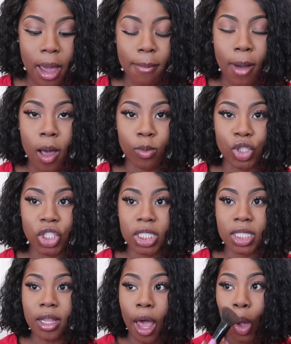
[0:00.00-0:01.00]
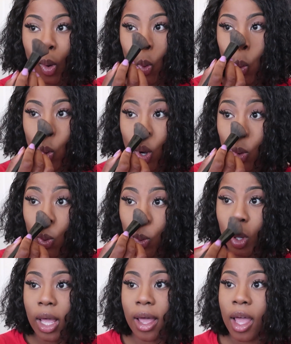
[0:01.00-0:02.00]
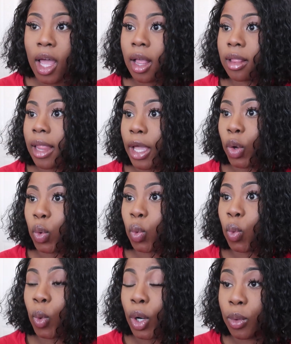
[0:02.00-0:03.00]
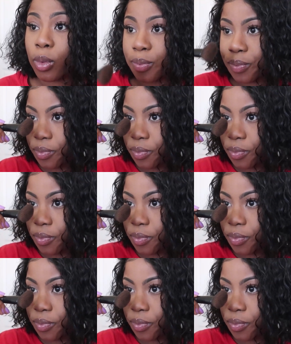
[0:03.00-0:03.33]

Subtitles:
My mom was just like, whoa. Like, whoa.